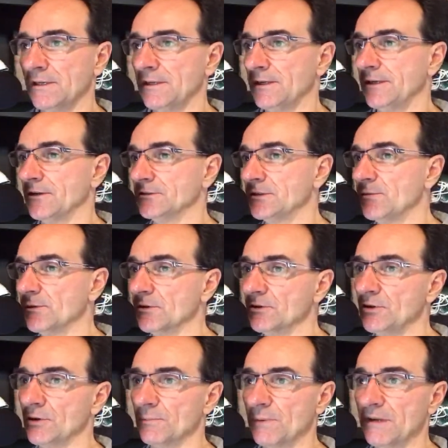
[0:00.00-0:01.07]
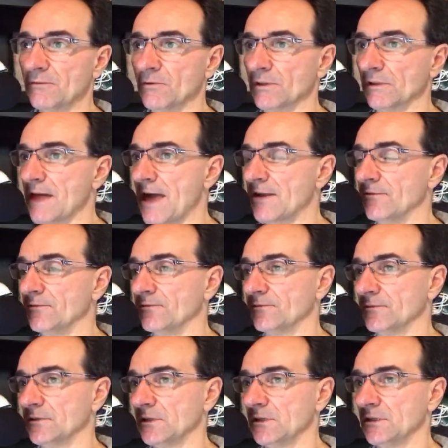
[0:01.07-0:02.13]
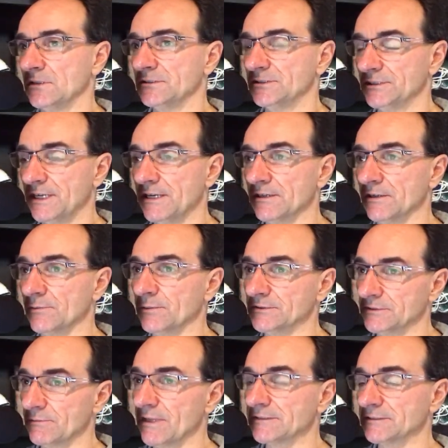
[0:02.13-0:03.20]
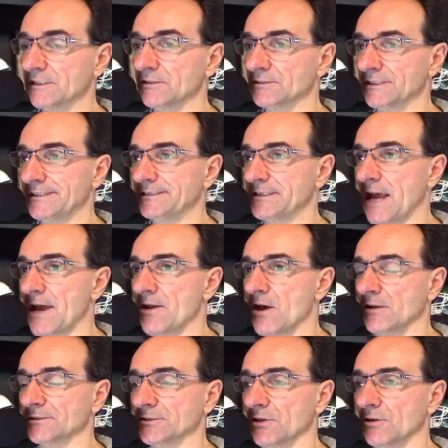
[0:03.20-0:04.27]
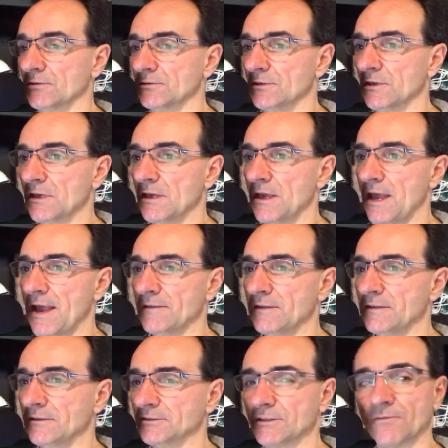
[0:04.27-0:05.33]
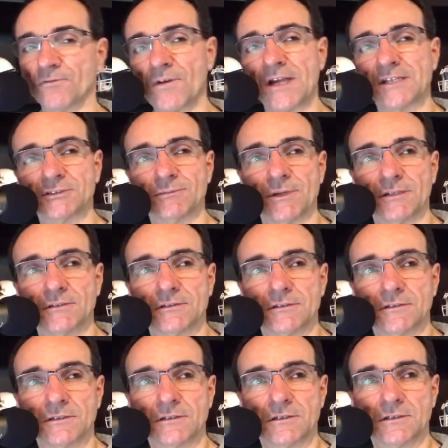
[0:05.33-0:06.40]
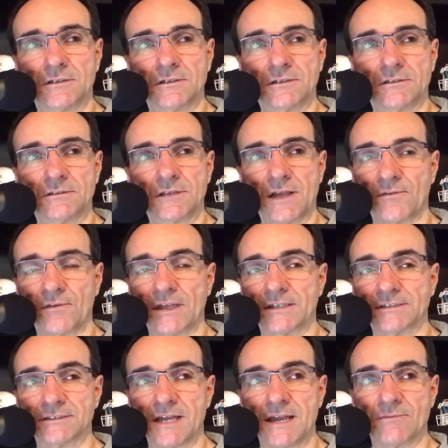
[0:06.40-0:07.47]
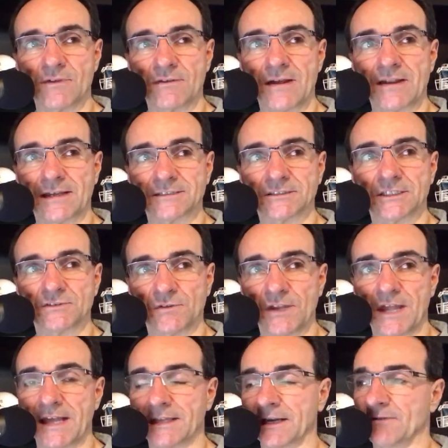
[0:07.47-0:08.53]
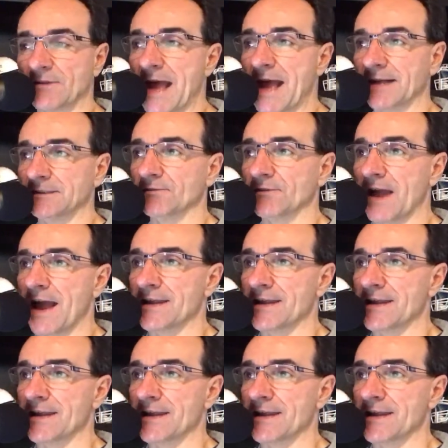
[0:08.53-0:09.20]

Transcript: you know, typical European with a lot of skill, but some of that skill's inside also. And then there's the freshman. I forget his name. They've got like a 6'8", like an active guy.